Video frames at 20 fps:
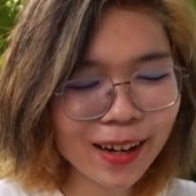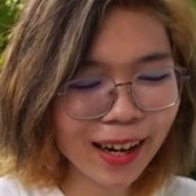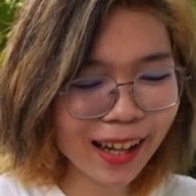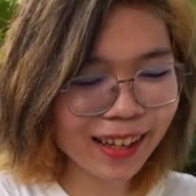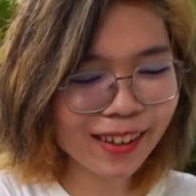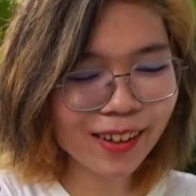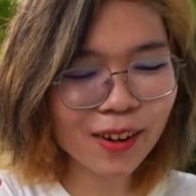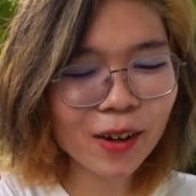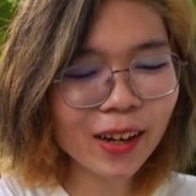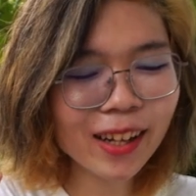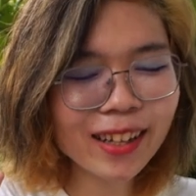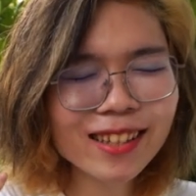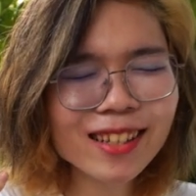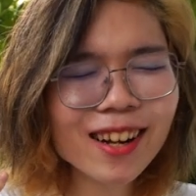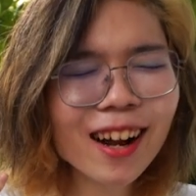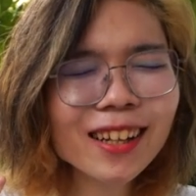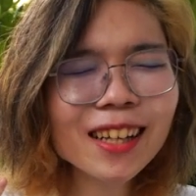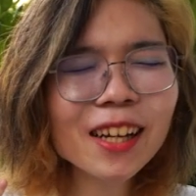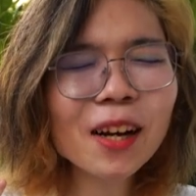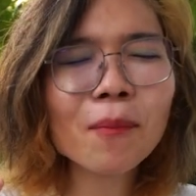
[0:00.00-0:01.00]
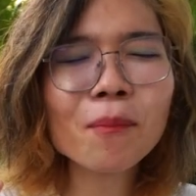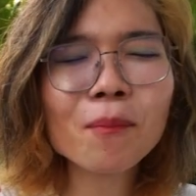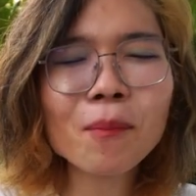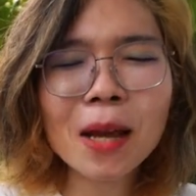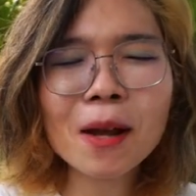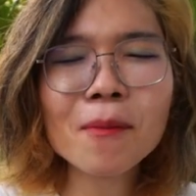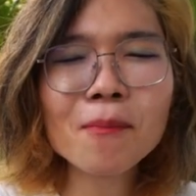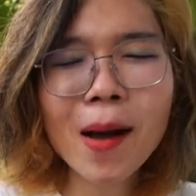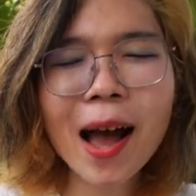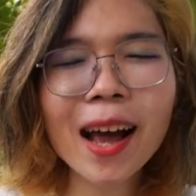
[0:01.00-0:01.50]
Like no, it's not gonna
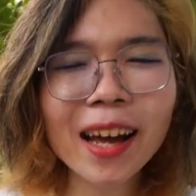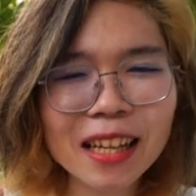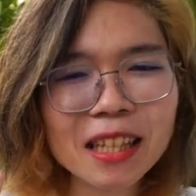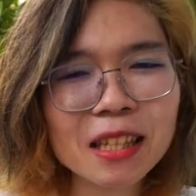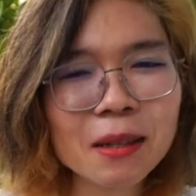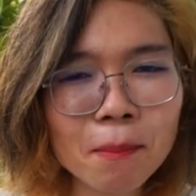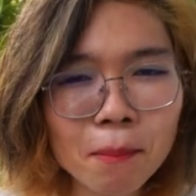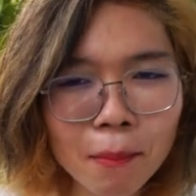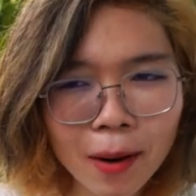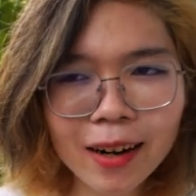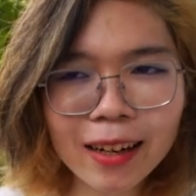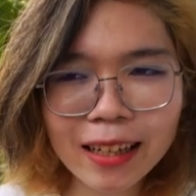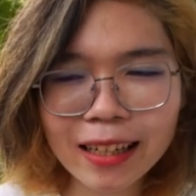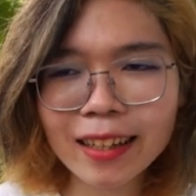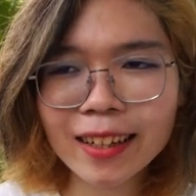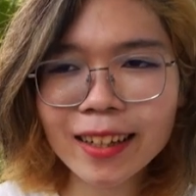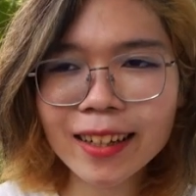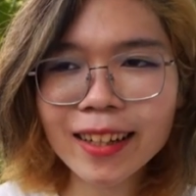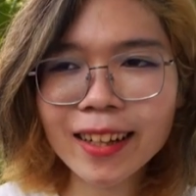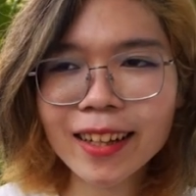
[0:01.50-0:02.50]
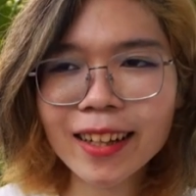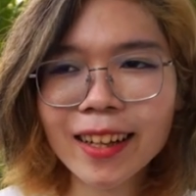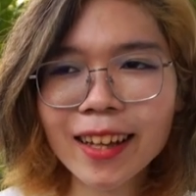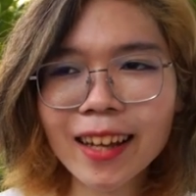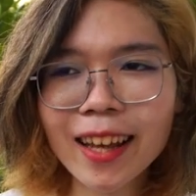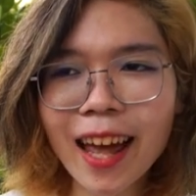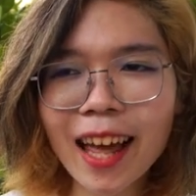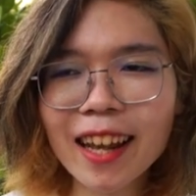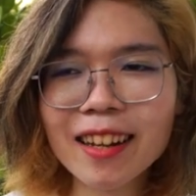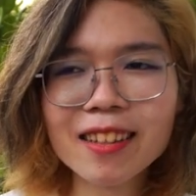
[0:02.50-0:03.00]
make back its money.
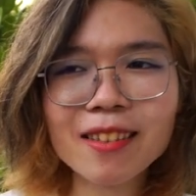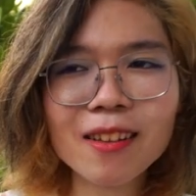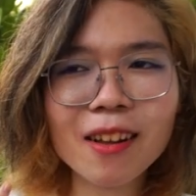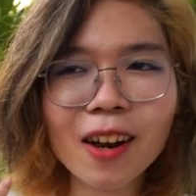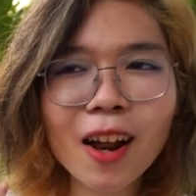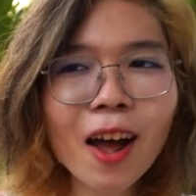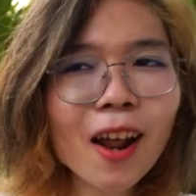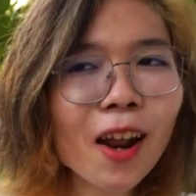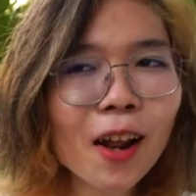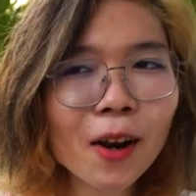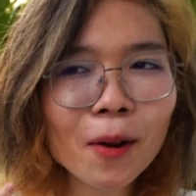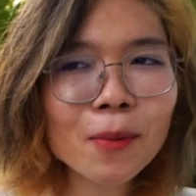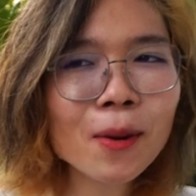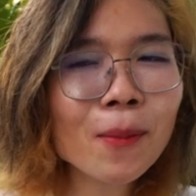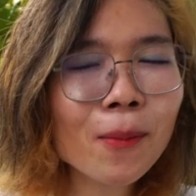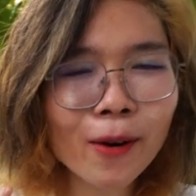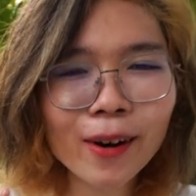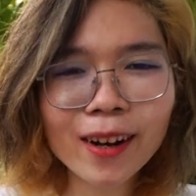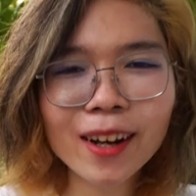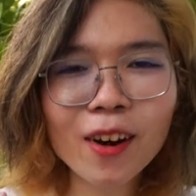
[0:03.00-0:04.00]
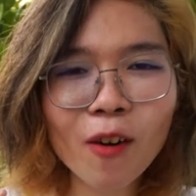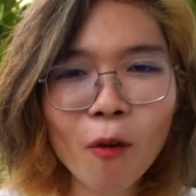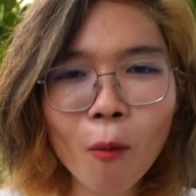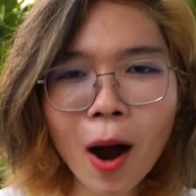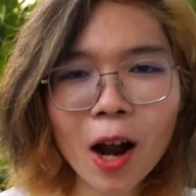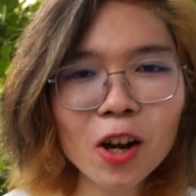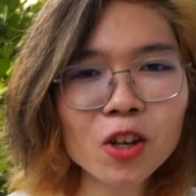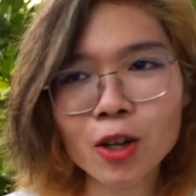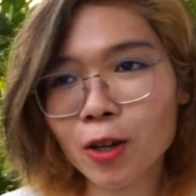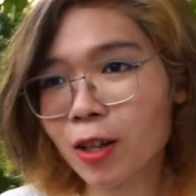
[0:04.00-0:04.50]
And not a lot of people are gonna
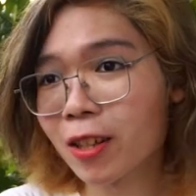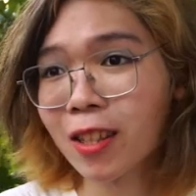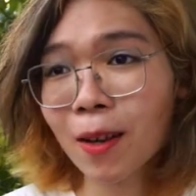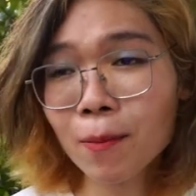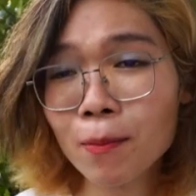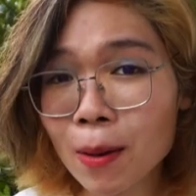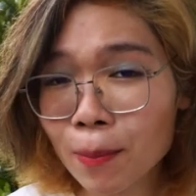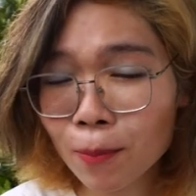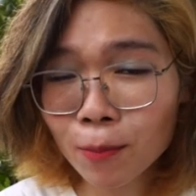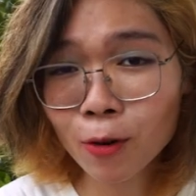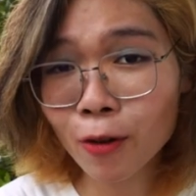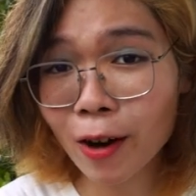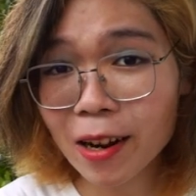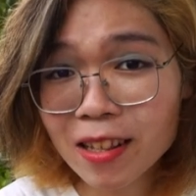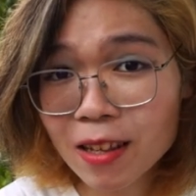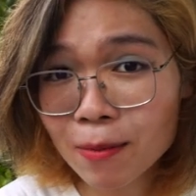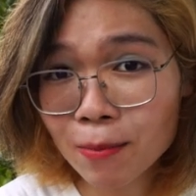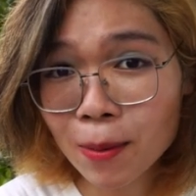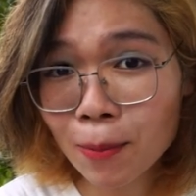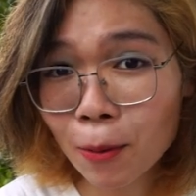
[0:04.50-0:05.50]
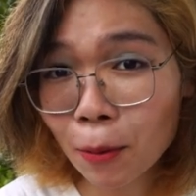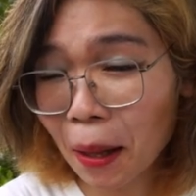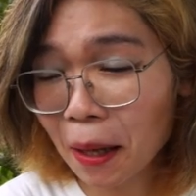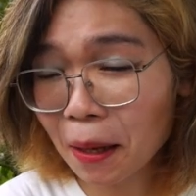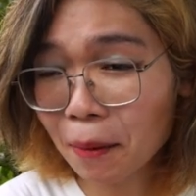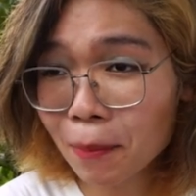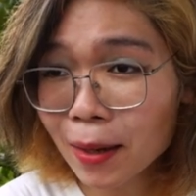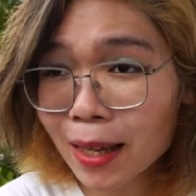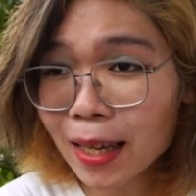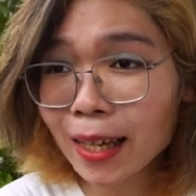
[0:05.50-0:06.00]
watch it except crazy people
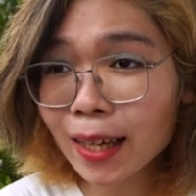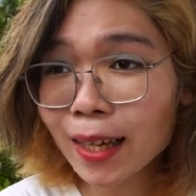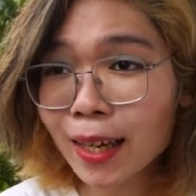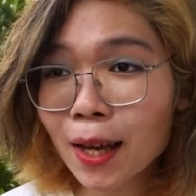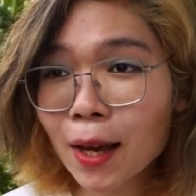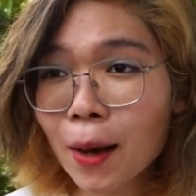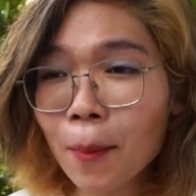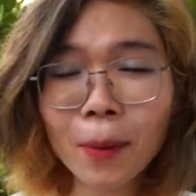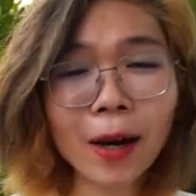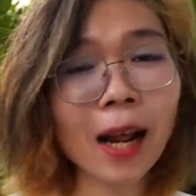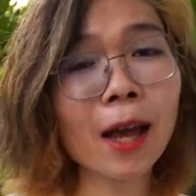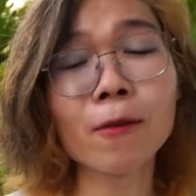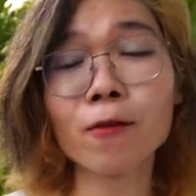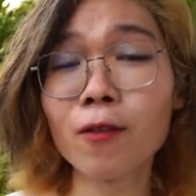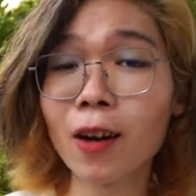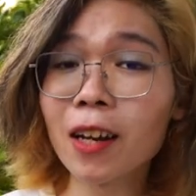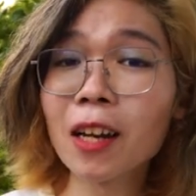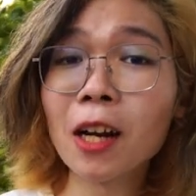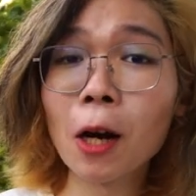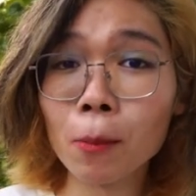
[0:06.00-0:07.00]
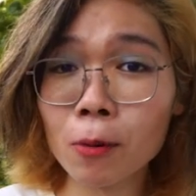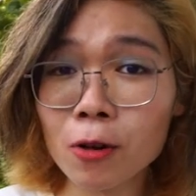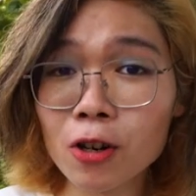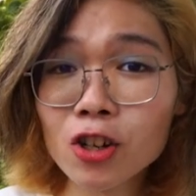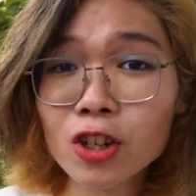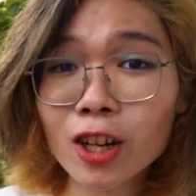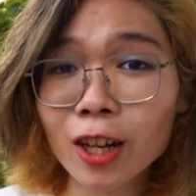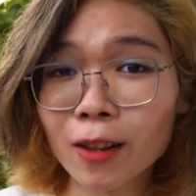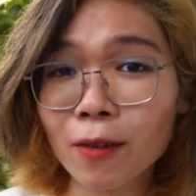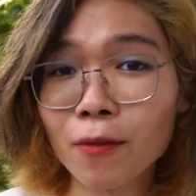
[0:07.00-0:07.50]
like me. But I fucking
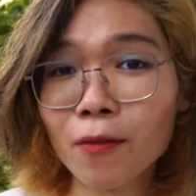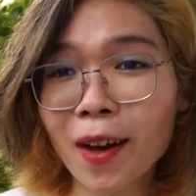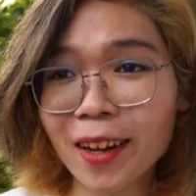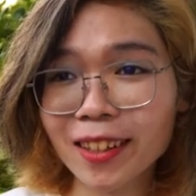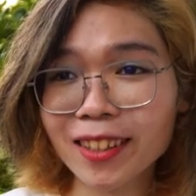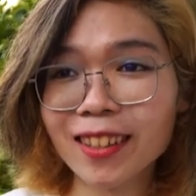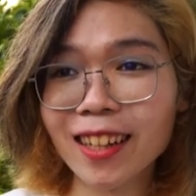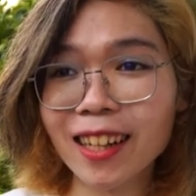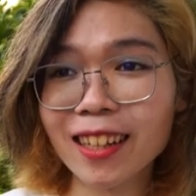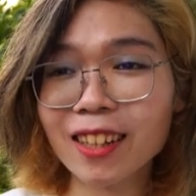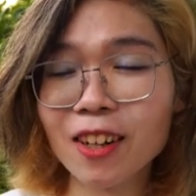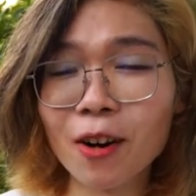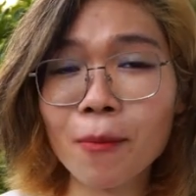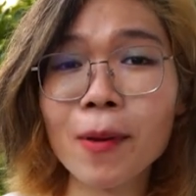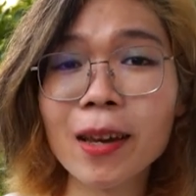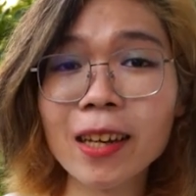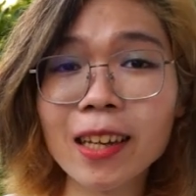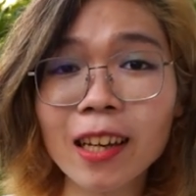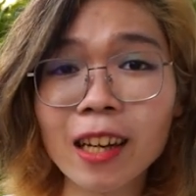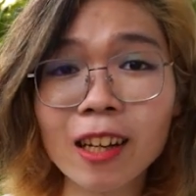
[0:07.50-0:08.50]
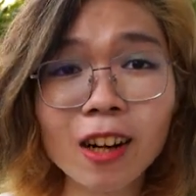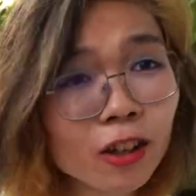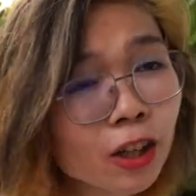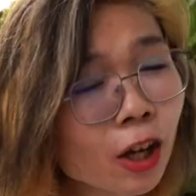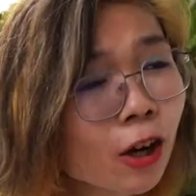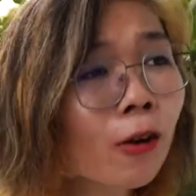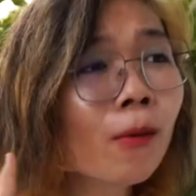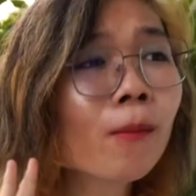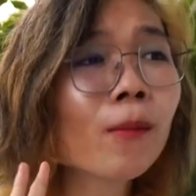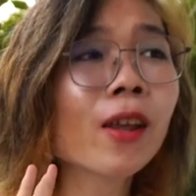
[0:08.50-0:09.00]
appreciate the fact that, like they're making it.
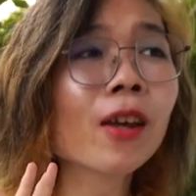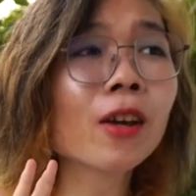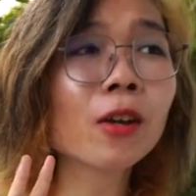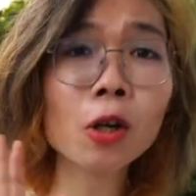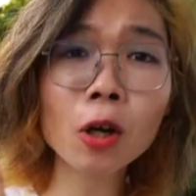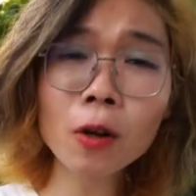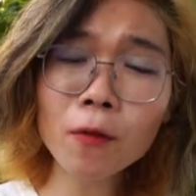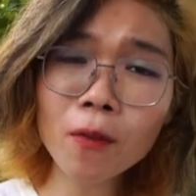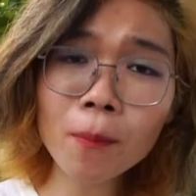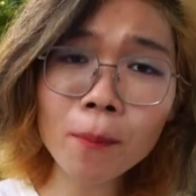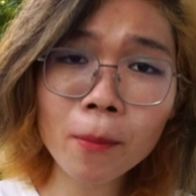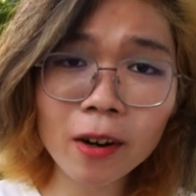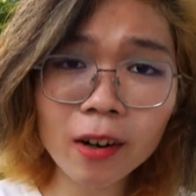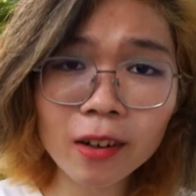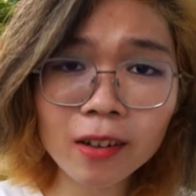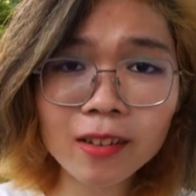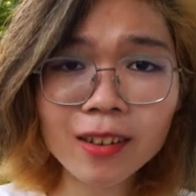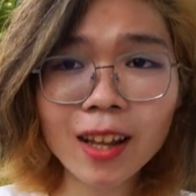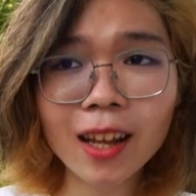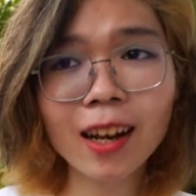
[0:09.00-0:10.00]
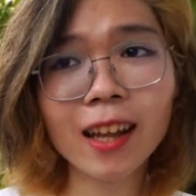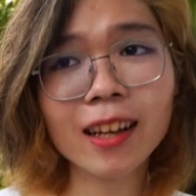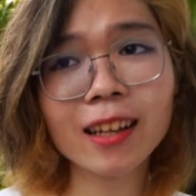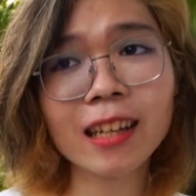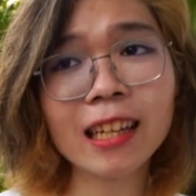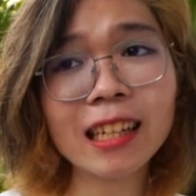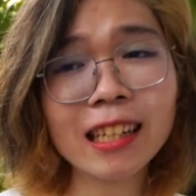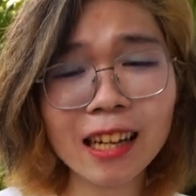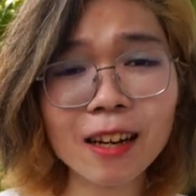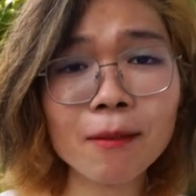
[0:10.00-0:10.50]
Although good for Burton that like
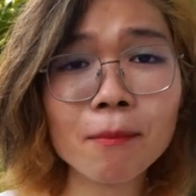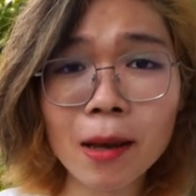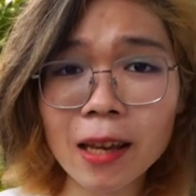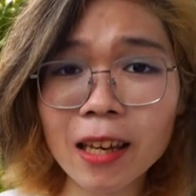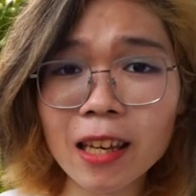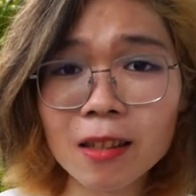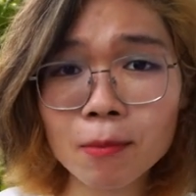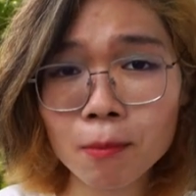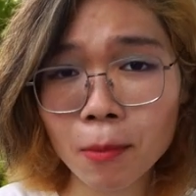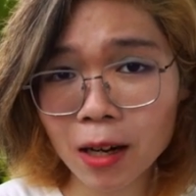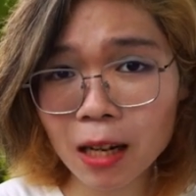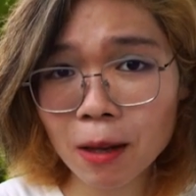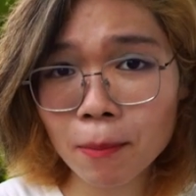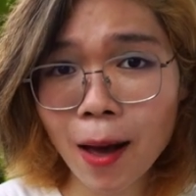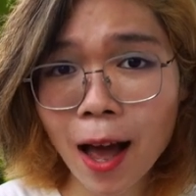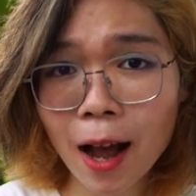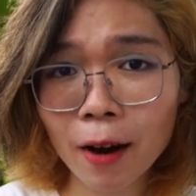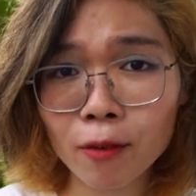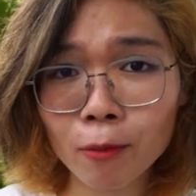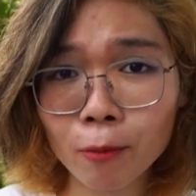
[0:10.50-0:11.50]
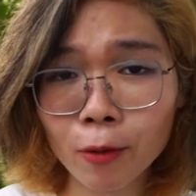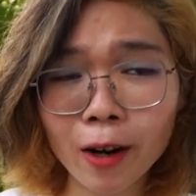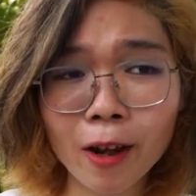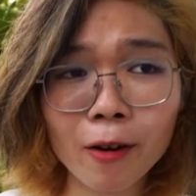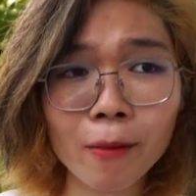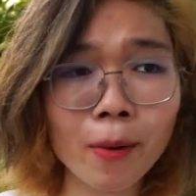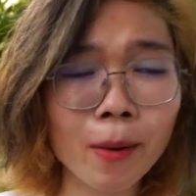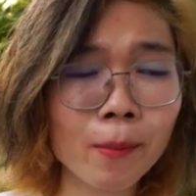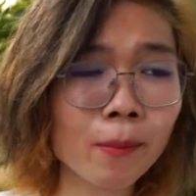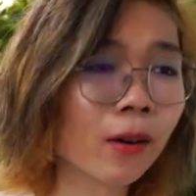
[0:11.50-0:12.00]
he did make his money back from what I
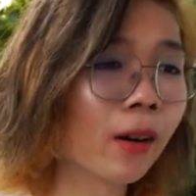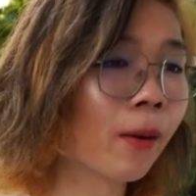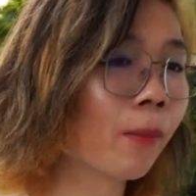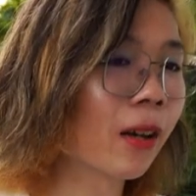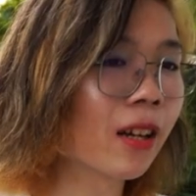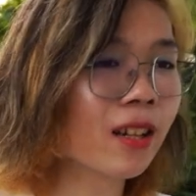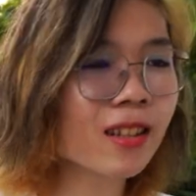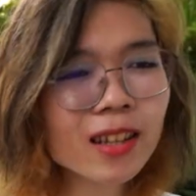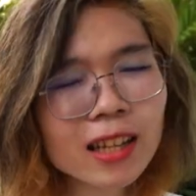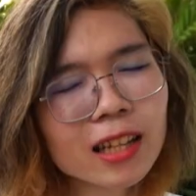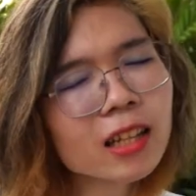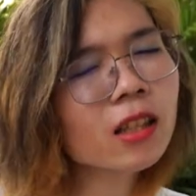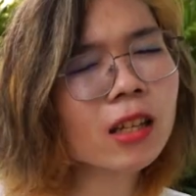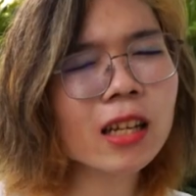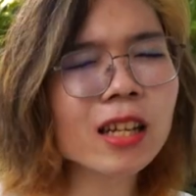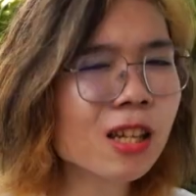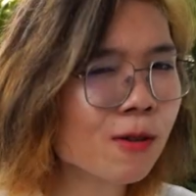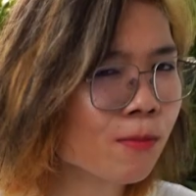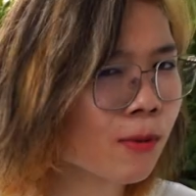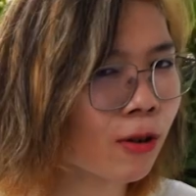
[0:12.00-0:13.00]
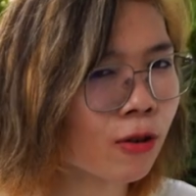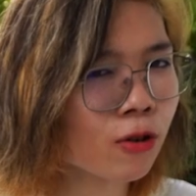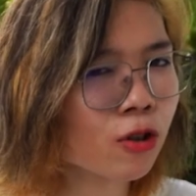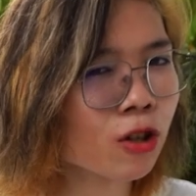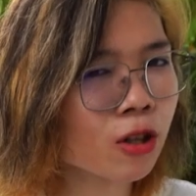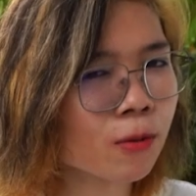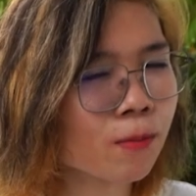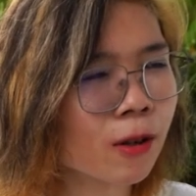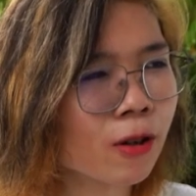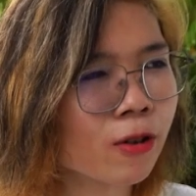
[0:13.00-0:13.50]
remember because it's it's
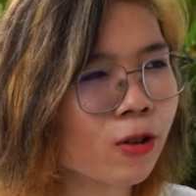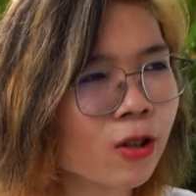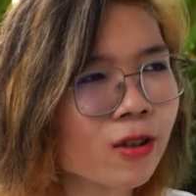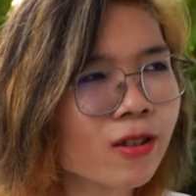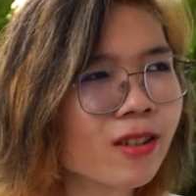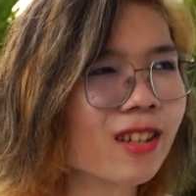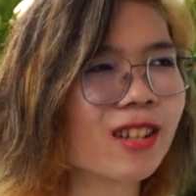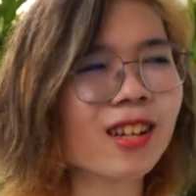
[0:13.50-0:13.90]
Beetlejuice, Beetlejuice.